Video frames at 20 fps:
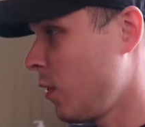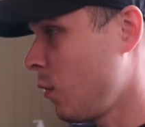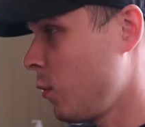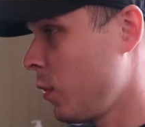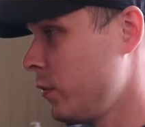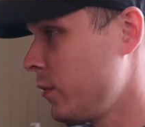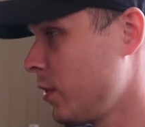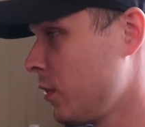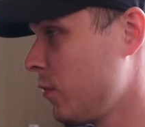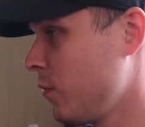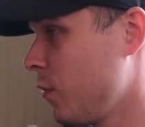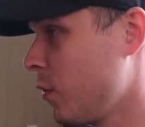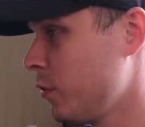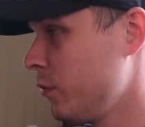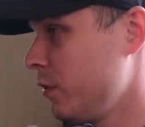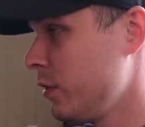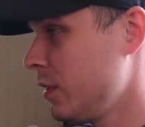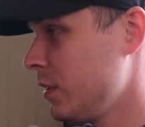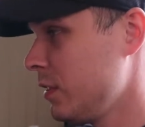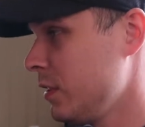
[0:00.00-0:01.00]
which
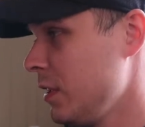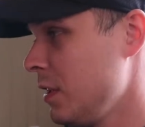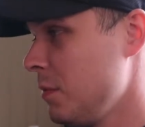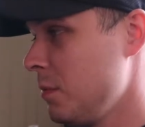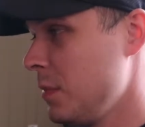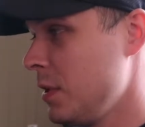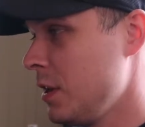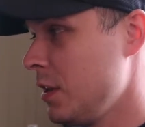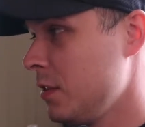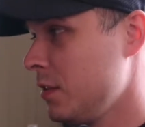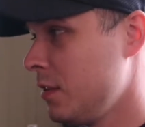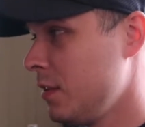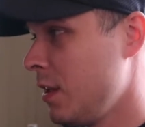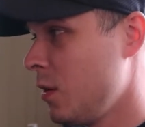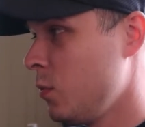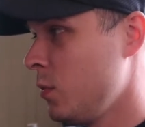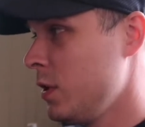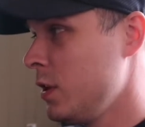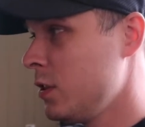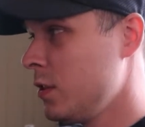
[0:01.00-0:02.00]
unfortunately means
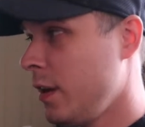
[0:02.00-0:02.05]
that we